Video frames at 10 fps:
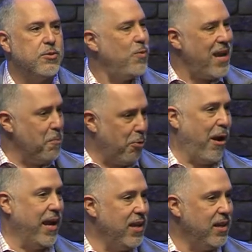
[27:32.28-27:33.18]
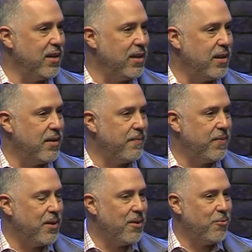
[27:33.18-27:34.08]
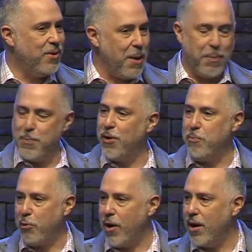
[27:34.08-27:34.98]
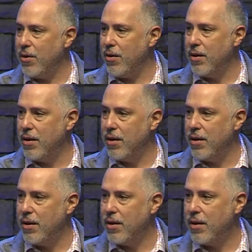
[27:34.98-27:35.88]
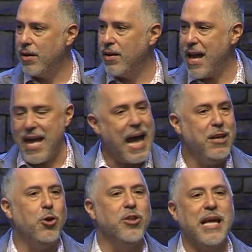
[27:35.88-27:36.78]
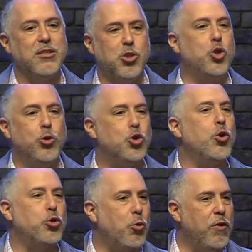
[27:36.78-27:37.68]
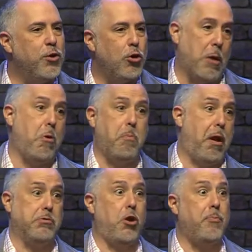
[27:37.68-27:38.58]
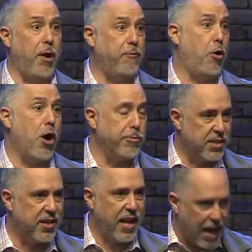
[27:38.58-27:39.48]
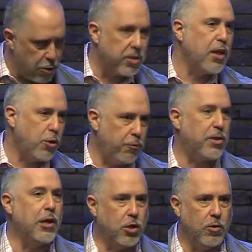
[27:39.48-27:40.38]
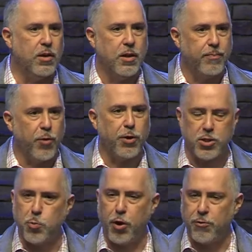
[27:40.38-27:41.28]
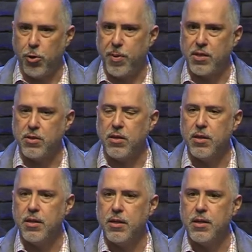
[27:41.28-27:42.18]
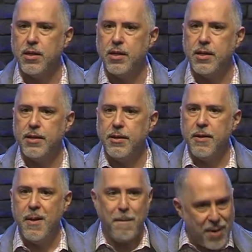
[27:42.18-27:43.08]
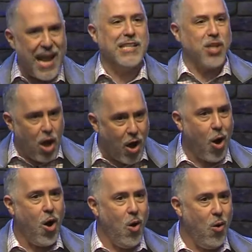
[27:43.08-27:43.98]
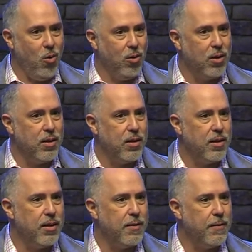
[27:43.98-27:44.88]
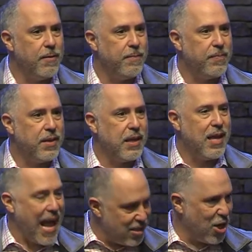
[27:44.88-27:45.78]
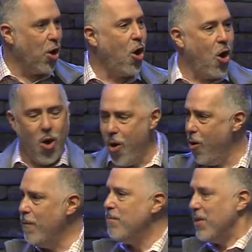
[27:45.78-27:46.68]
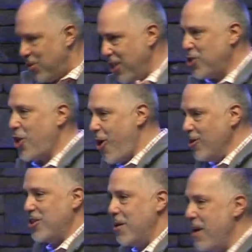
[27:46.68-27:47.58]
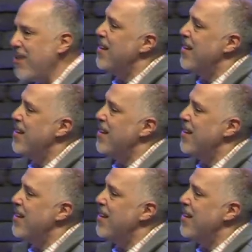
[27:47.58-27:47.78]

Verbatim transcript: We ain't praying. We're not people of prayer. I, I know that two, two or three of you are like, well, Pastor, I pray four hours a day. I know, thank you, thank you. Don't forget to pray for your pastor. But as a whole, as a whole, the church in America,